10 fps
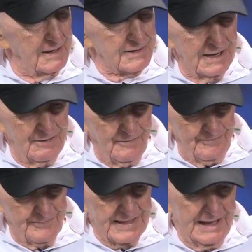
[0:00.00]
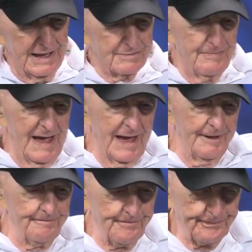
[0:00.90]
See, it's
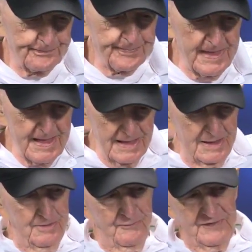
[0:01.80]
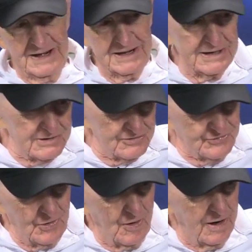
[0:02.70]
bad. Vietnamese are
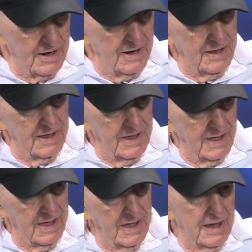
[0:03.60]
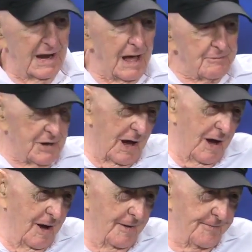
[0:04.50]
short, and I'm
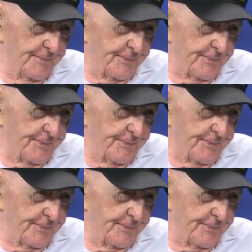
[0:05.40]
tall.